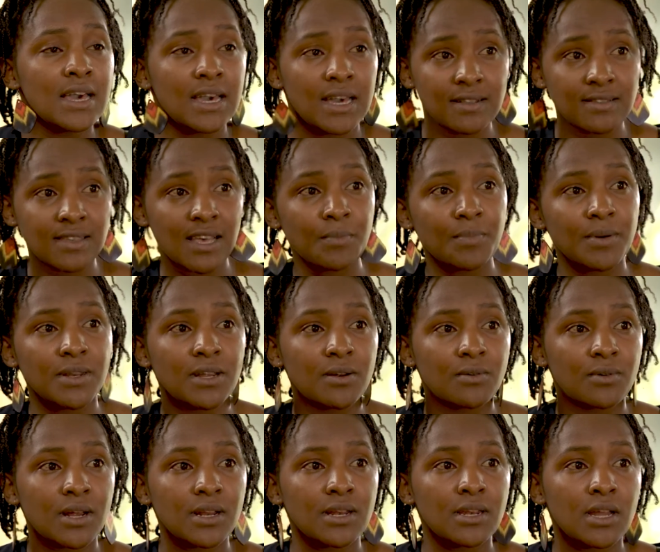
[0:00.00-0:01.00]
It's happening
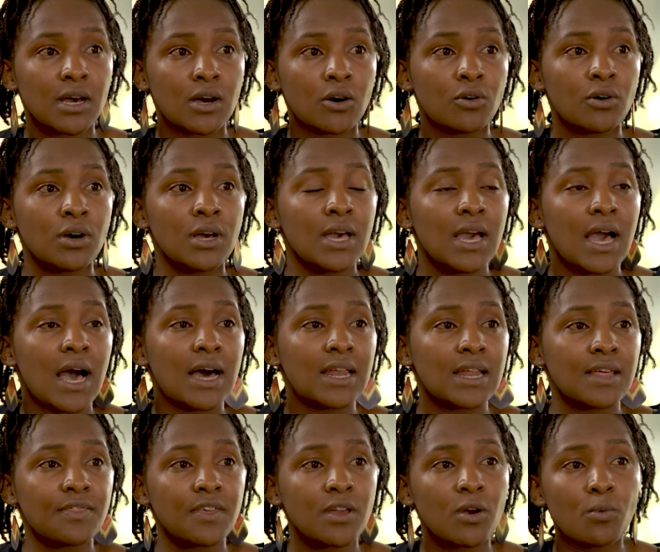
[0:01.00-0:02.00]
right now. And
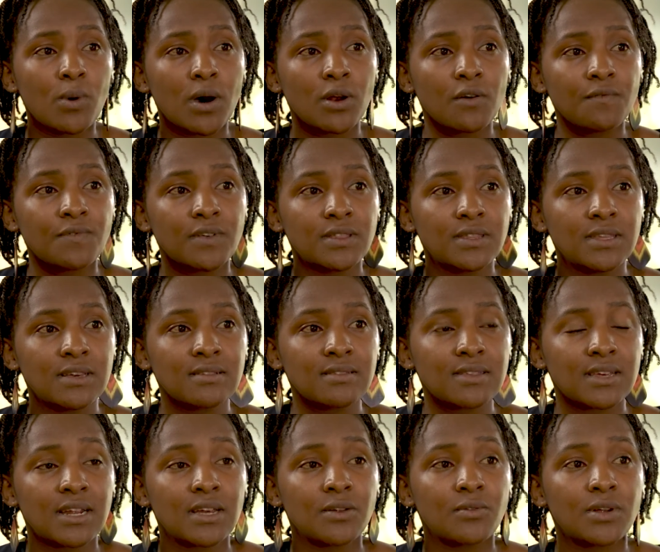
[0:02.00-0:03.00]
I think one of the things
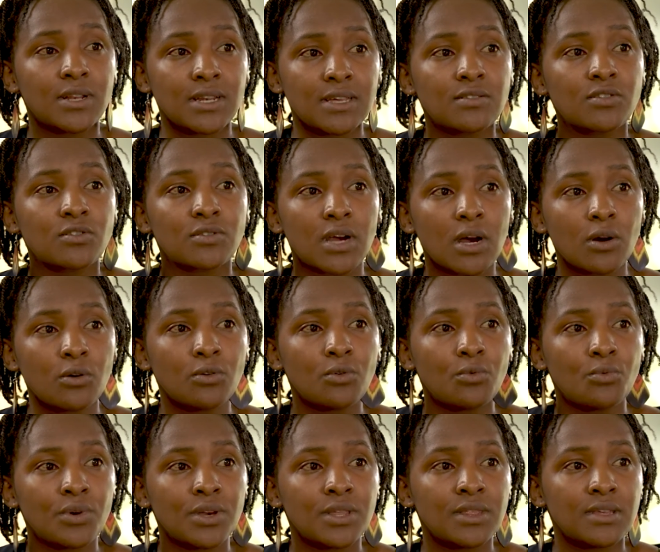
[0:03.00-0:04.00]
that I really
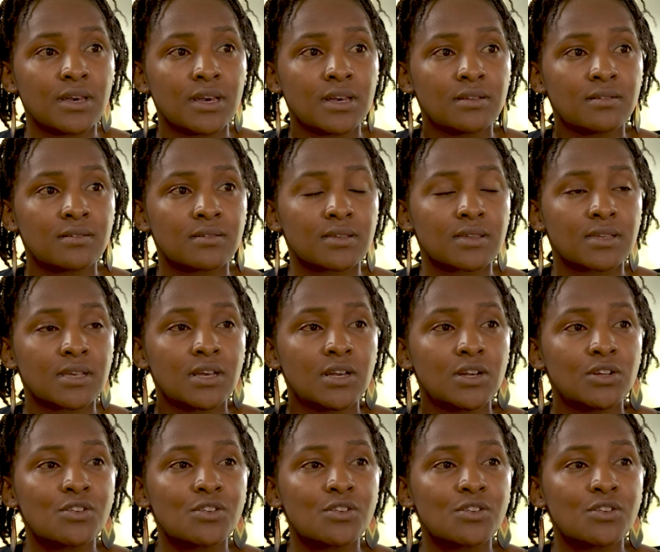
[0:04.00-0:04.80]
struggled with is